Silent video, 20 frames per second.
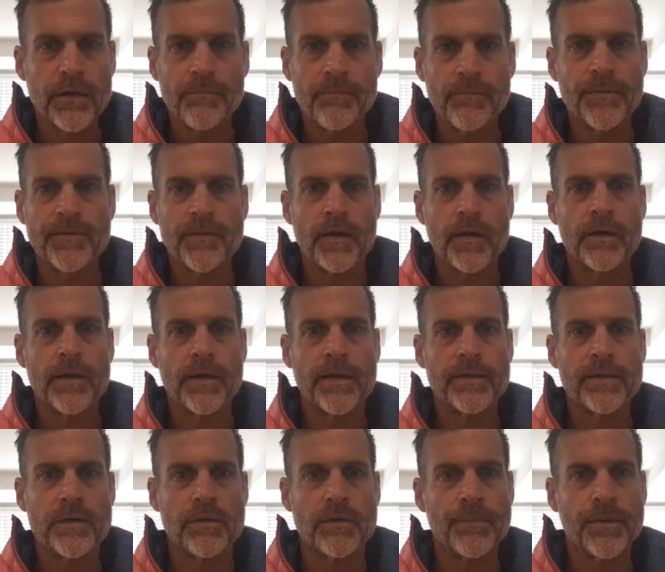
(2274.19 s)
Maybe he's got a
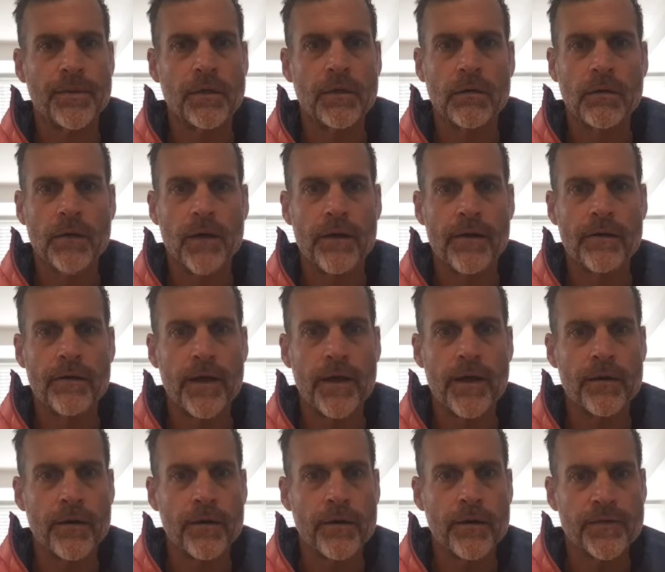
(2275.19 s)
nicer mill, or I
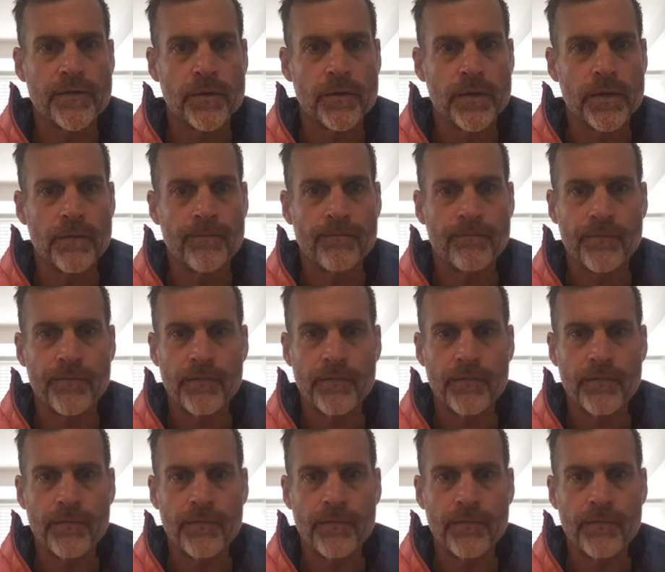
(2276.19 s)
don't know how he's doing it.